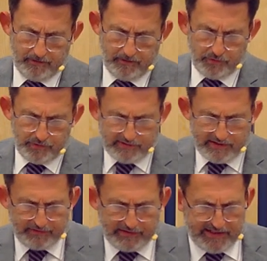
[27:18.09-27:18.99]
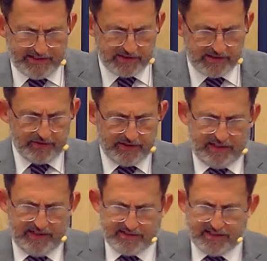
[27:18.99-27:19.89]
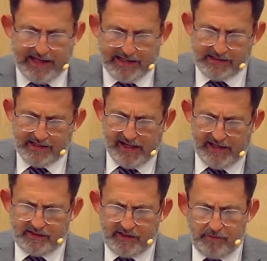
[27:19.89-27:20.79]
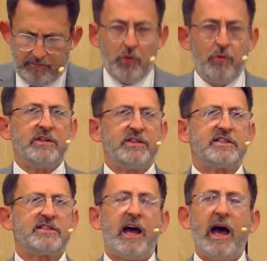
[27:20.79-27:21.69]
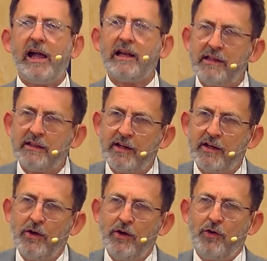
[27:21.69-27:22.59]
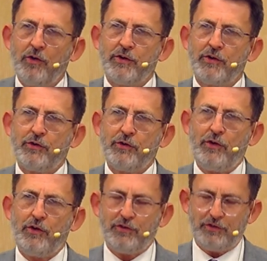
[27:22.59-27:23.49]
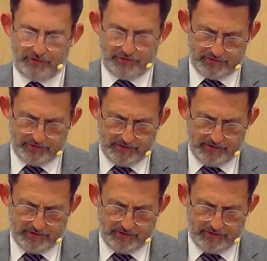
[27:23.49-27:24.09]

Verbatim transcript: Oh, the revelation that he's getting in moments hanging there on a cross.